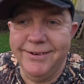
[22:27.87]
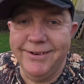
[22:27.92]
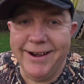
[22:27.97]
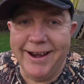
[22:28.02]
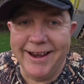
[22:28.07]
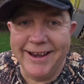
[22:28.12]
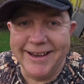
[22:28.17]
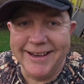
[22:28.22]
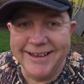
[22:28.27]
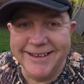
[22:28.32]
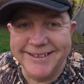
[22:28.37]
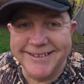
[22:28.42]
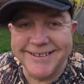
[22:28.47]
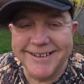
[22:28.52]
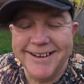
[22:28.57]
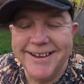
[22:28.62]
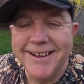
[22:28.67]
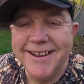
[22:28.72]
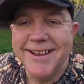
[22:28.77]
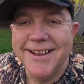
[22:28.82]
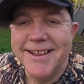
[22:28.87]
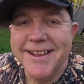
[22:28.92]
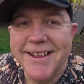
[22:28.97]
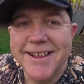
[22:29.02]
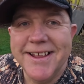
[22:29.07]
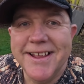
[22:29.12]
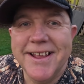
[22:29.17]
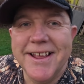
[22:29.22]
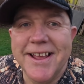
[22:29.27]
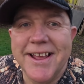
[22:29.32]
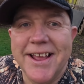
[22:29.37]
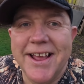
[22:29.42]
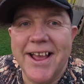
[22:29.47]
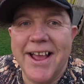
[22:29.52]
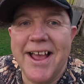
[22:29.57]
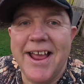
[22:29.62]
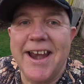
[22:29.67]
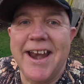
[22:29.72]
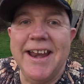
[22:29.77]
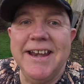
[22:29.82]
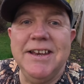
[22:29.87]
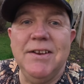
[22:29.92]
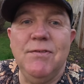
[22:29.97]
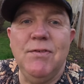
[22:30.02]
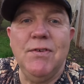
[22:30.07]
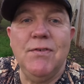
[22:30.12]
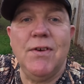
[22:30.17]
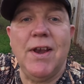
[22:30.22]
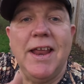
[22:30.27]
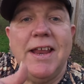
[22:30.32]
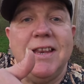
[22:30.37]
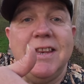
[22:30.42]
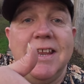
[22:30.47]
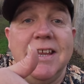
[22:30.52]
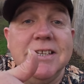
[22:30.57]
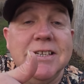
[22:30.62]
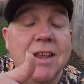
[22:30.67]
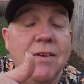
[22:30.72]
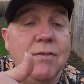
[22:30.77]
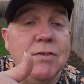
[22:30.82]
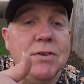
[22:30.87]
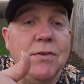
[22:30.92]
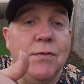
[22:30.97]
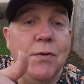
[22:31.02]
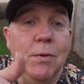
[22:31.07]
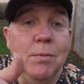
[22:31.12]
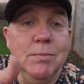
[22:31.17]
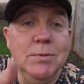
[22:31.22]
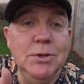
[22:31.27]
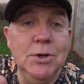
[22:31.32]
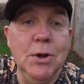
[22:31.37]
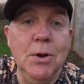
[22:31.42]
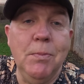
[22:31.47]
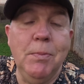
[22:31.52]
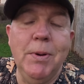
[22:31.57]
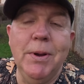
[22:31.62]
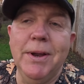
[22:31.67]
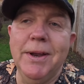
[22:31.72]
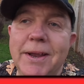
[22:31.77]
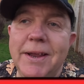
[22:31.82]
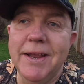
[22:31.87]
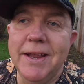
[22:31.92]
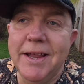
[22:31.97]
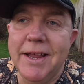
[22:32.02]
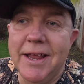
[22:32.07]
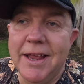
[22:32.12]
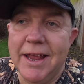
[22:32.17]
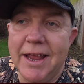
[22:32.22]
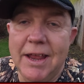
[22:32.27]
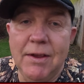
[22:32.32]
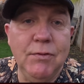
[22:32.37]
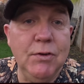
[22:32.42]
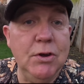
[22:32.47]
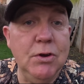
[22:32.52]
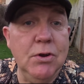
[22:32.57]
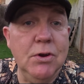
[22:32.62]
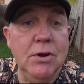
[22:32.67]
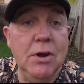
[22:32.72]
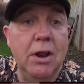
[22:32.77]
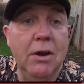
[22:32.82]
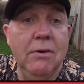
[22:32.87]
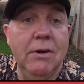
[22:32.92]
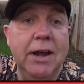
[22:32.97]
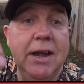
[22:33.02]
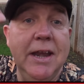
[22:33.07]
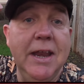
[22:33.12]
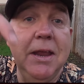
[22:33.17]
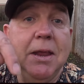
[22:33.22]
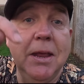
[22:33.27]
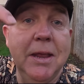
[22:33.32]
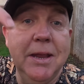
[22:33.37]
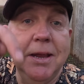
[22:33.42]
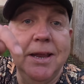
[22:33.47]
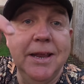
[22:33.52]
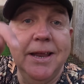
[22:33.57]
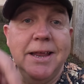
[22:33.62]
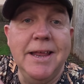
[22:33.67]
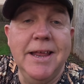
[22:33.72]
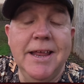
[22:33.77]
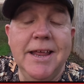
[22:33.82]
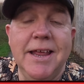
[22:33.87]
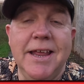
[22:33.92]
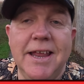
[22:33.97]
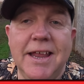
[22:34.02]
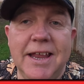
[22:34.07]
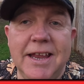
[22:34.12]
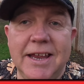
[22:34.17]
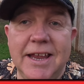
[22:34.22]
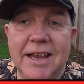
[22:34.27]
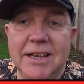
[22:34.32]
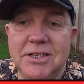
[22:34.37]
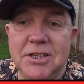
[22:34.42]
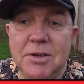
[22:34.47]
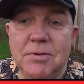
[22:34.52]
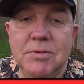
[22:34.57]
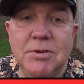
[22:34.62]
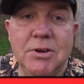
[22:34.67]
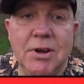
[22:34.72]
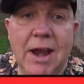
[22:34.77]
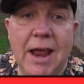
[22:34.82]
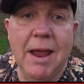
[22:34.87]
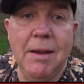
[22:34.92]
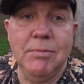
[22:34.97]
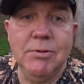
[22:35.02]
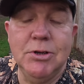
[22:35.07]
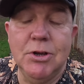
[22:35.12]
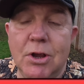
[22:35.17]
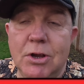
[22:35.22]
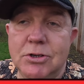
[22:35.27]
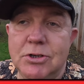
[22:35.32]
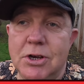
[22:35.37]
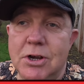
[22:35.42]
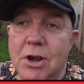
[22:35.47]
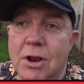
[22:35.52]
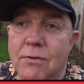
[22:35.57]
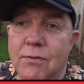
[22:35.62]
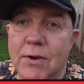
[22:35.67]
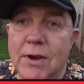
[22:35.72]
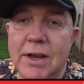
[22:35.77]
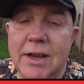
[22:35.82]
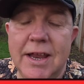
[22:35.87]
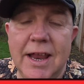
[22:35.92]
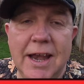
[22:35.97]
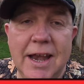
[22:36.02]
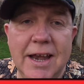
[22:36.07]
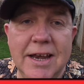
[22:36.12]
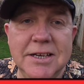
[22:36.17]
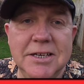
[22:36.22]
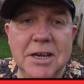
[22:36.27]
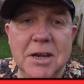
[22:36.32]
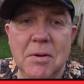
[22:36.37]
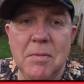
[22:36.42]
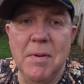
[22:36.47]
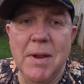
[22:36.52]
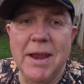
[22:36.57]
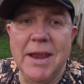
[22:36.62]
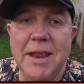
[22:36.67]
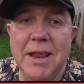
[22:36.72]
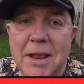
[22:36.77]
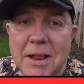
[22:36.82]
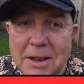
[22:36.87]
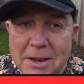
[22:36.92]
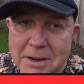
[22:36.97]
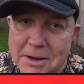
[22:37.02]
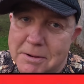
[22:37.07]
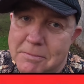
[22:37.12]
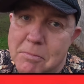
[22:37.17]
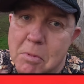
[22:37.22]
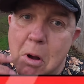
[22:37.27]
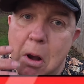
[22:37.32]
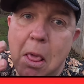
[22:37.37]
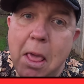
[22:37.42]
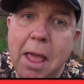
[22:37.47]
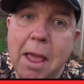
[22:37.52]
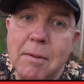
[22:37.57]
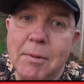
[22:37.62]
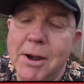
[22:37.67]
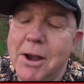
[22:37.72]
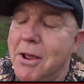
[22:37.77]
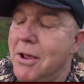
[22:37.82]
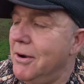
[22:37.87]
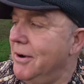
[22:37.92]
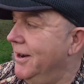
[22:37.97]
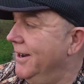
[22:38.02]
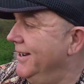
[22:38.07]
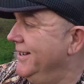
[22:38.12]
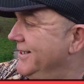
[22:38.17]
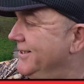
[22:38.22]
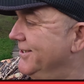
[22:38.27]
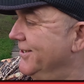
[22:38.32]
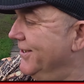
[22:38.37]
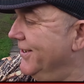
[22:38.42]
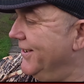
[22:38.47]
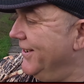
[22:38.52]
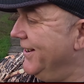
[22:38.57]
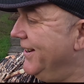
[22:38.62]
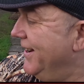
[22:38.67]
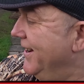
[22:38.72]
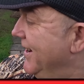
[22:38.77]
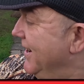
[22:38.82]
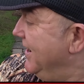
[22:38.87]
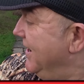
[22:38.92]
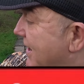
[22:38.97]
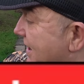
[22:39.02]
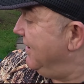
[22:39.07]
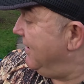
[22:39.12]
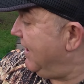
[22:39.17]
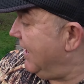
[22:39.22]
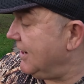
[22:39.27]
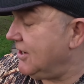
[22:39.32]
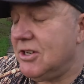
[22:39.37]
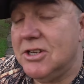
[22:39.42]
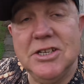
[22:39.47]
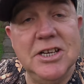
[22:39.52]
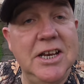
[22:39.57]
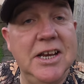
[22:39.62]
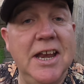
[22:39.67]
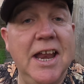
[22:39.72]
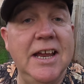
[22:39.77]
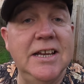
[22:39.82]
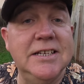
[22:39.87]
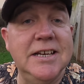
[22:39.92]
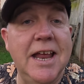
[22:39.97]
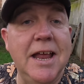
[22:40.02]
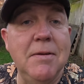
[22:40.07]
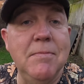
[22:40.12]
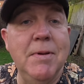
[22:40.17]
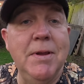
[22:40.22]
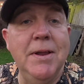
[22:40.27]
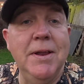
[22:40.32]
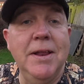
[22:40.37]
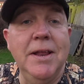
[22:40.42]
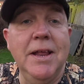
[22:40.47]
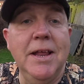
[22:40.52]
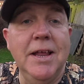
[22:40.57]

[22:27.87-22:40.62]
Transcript: right. All right, if you've liked this, give us a thumbs up. If you don't already, get subscribed, cost you nothing, get to listen to me blabbing on. So, right, until next time,